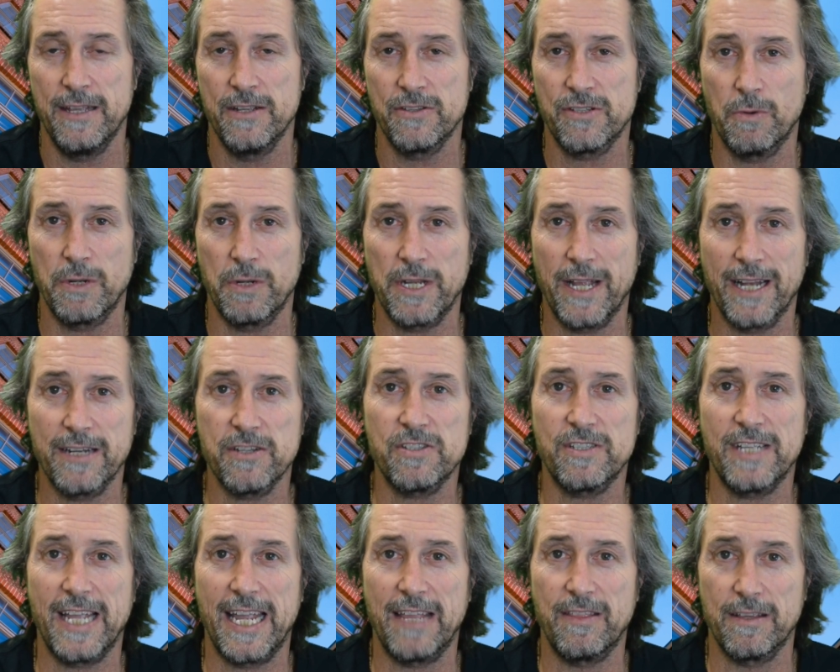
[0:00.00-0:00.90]
So when you
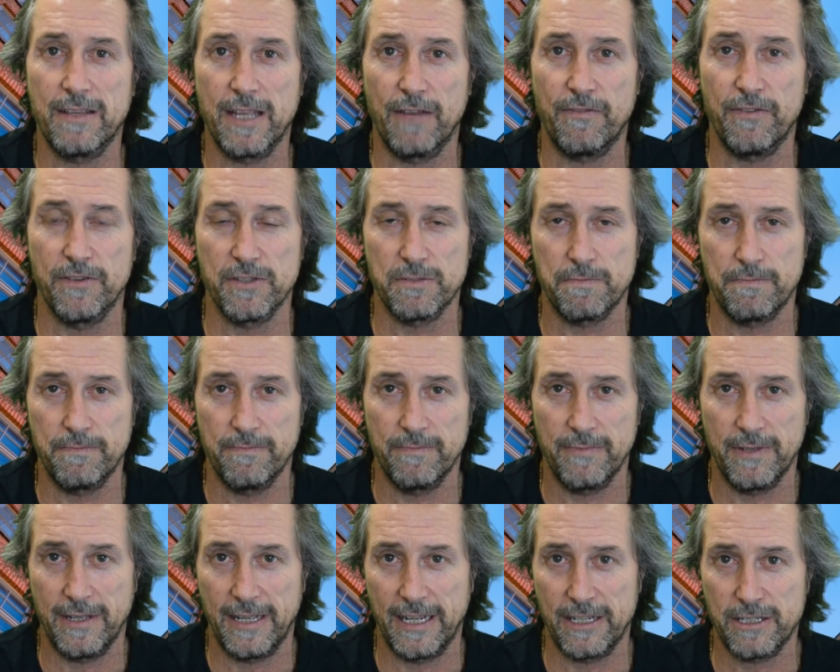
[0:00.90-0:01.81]
understand the difference,
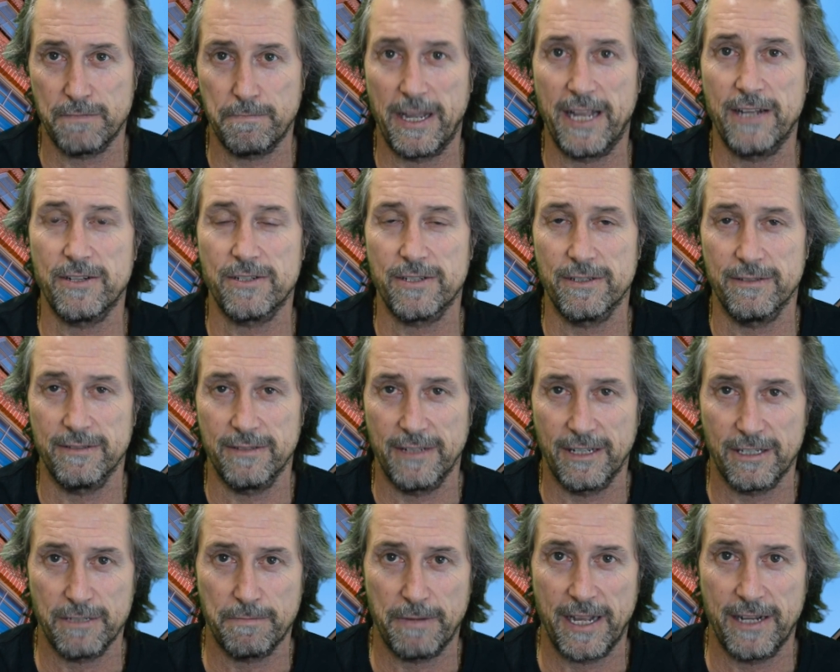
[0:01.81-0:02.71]
expansion,
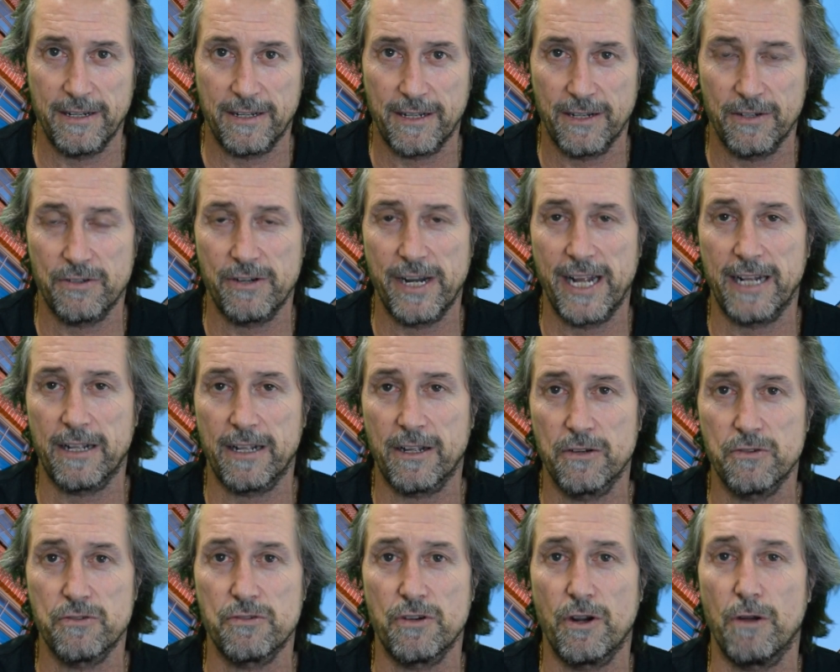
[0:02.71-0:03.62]
expand, contract,
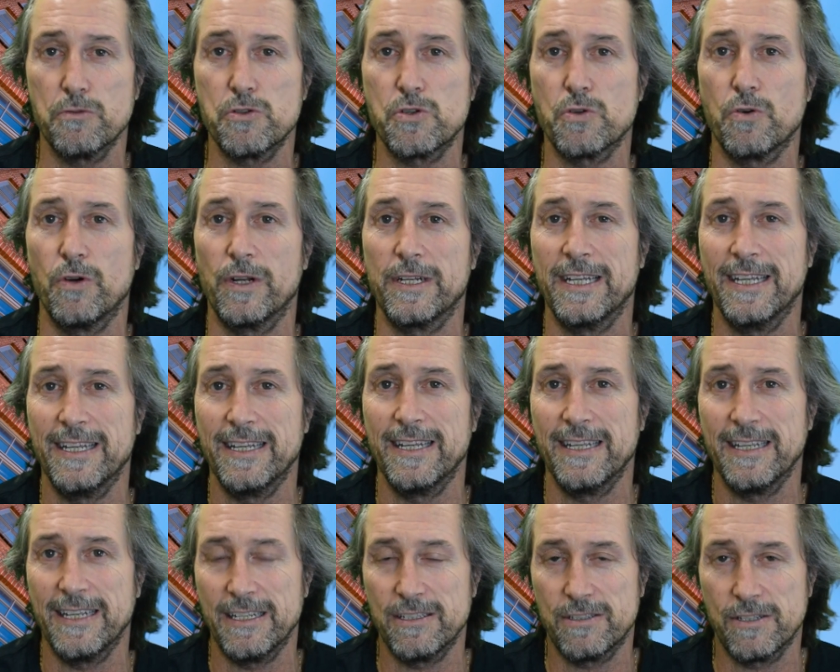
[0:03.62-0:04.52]
control joint
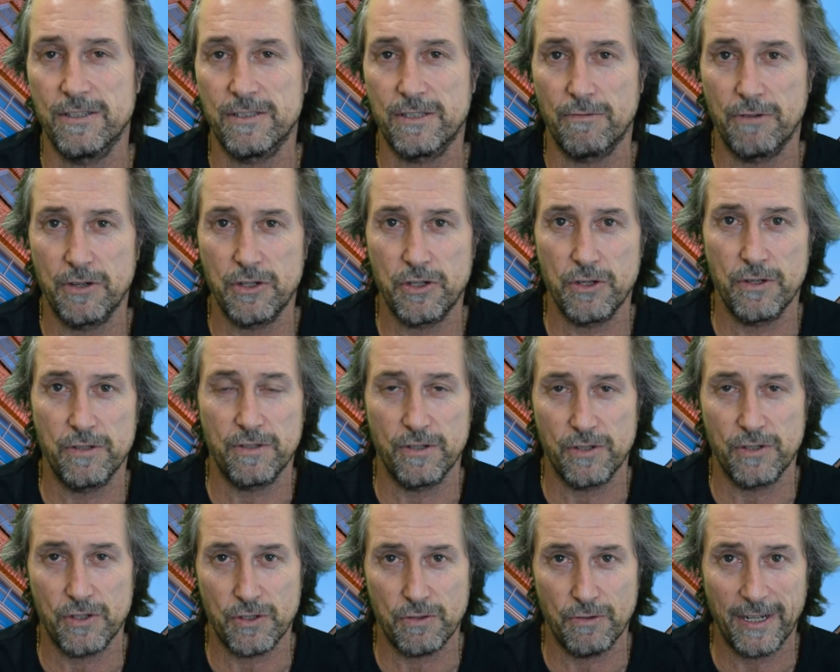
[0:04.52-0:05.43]
is just to reduce
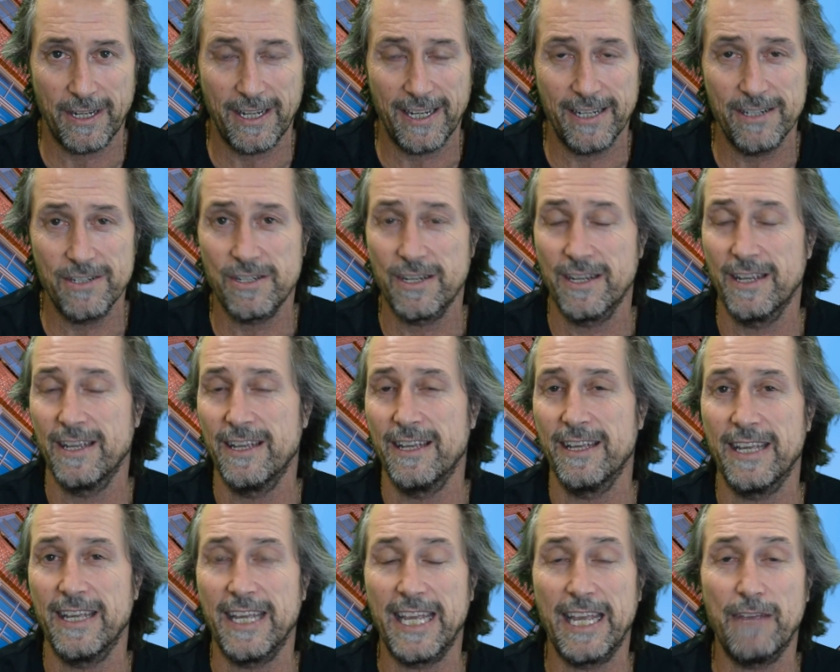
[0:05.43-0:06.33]
the shrinkage.
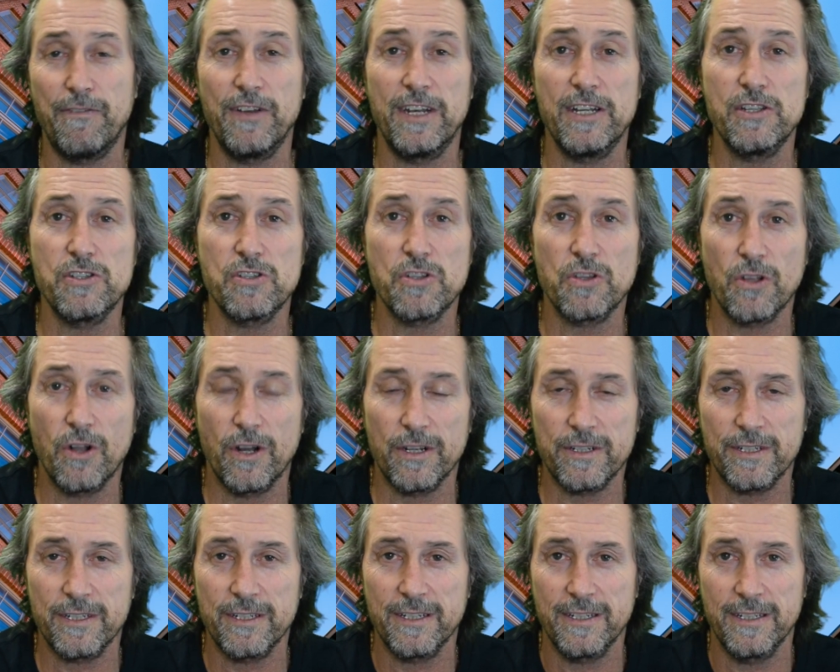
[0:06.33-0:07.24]
If it is
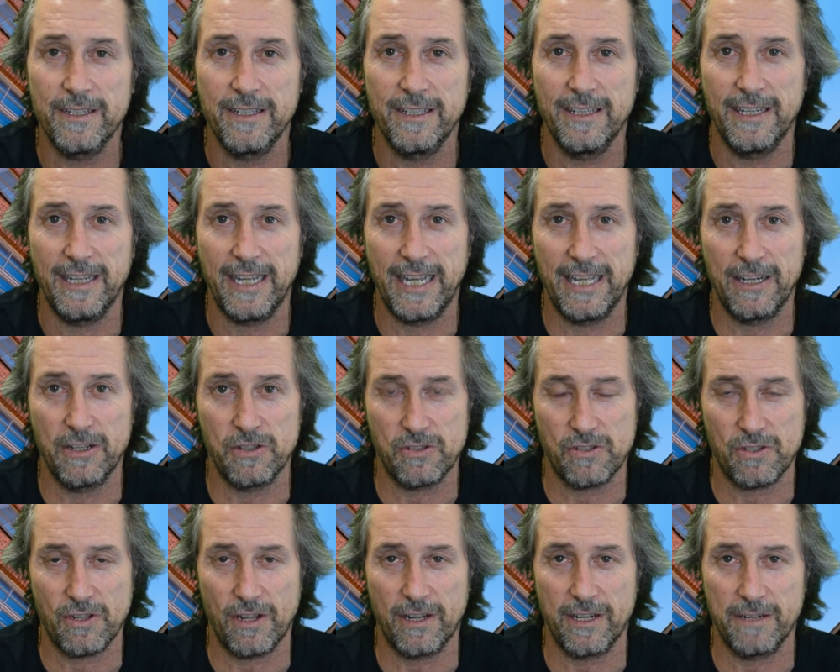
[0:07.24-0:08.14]
not in a
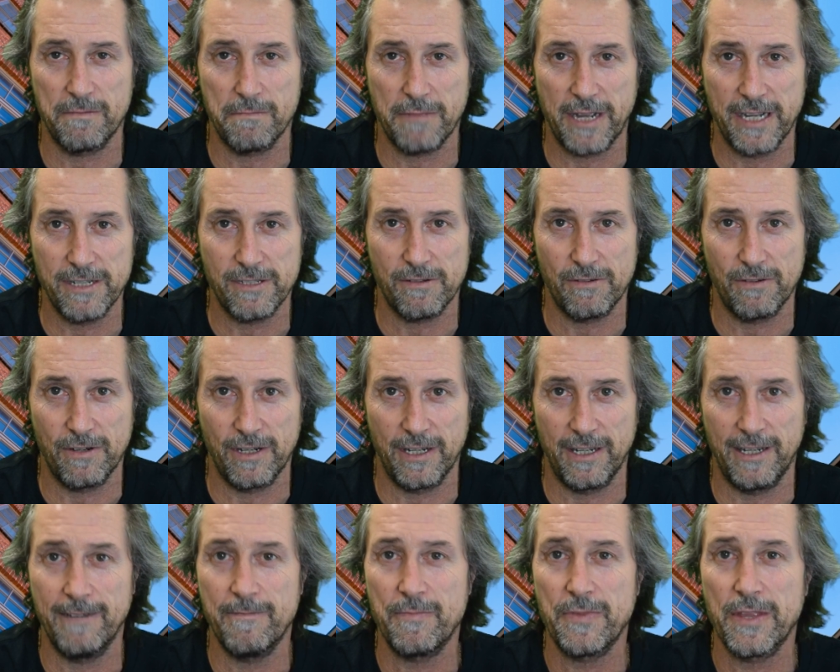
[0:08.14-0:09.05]
solid
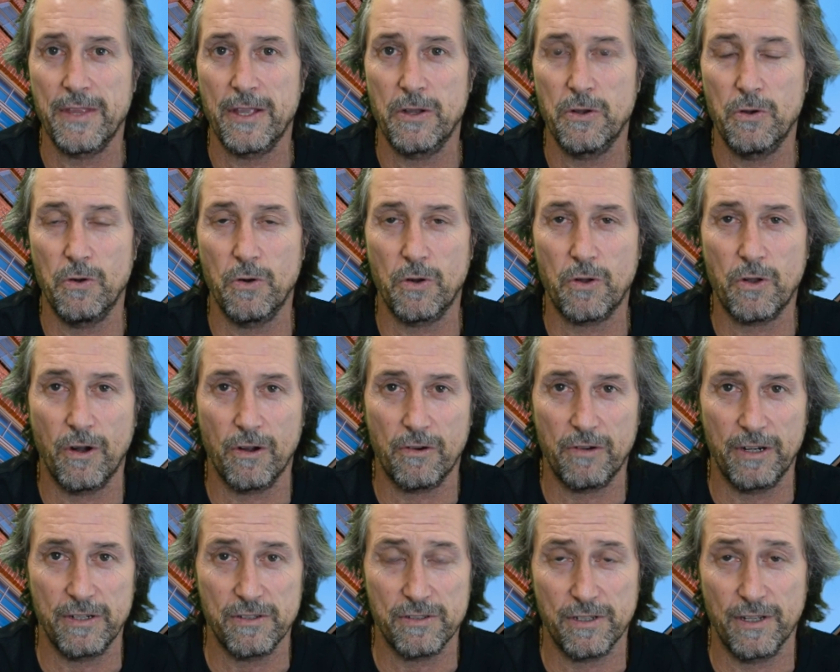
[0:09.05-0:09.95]
masonry or
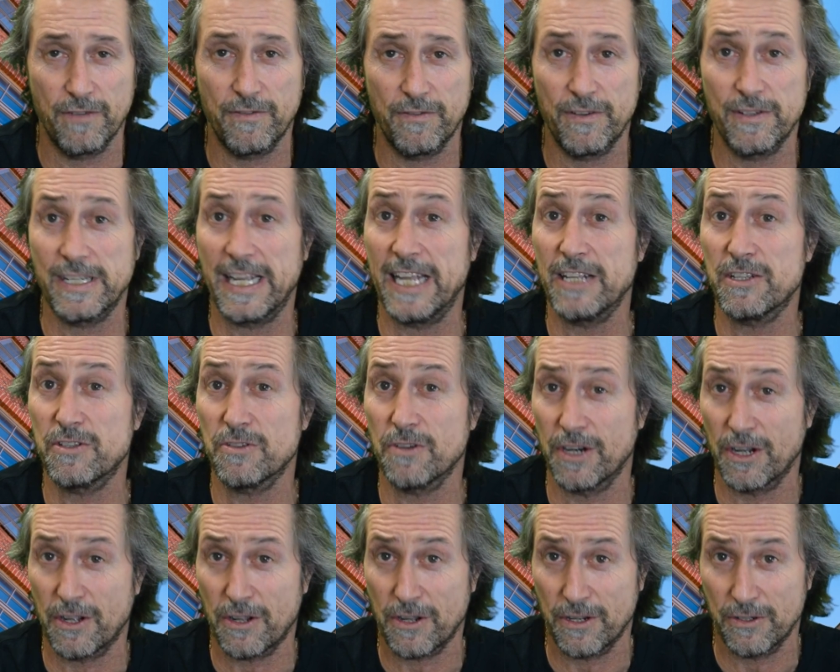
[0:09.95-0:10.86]
concrete surface, it's
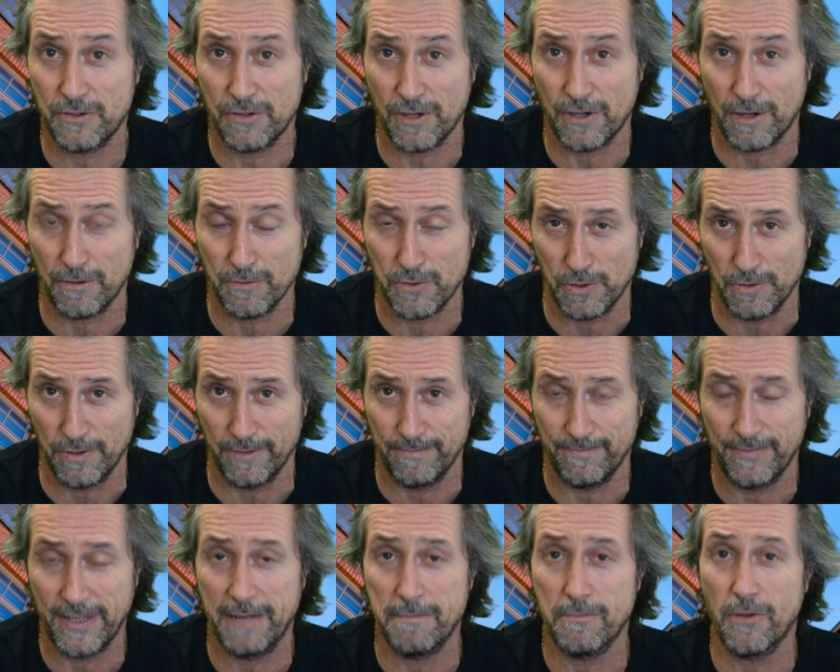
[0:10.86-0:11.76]
not a control joint.
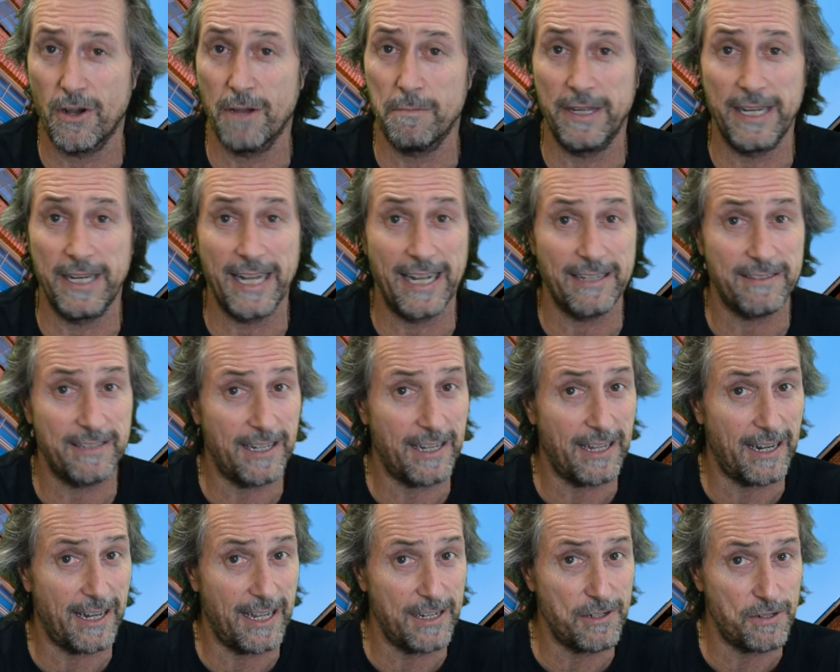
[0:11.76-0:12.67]
It might be an
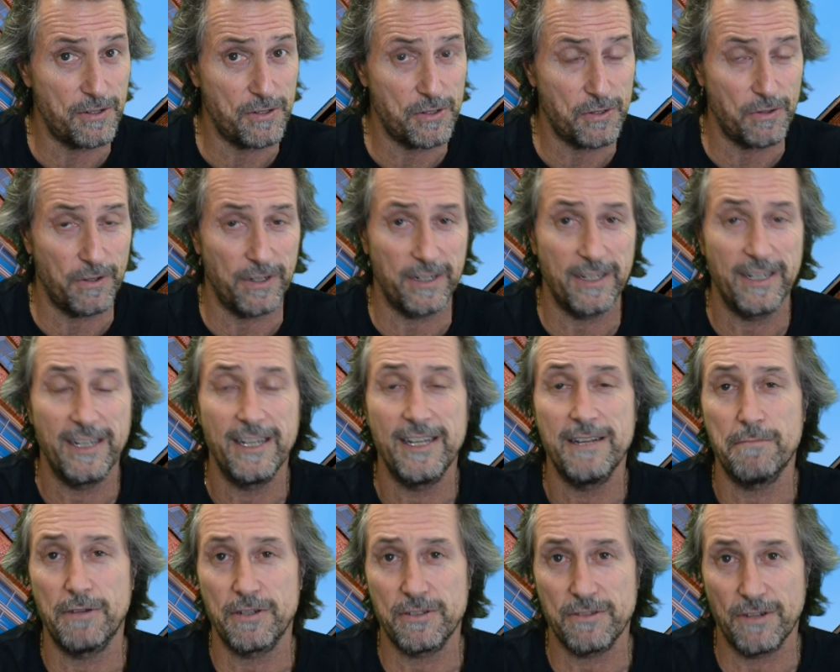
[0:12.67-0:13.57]
articulation joint,
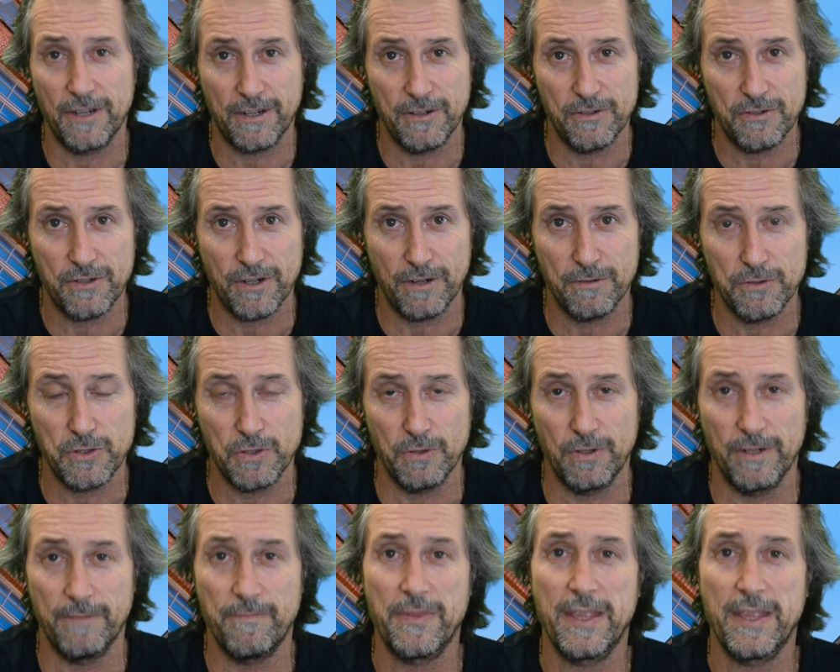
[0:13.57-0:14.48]
but it's not a control joint.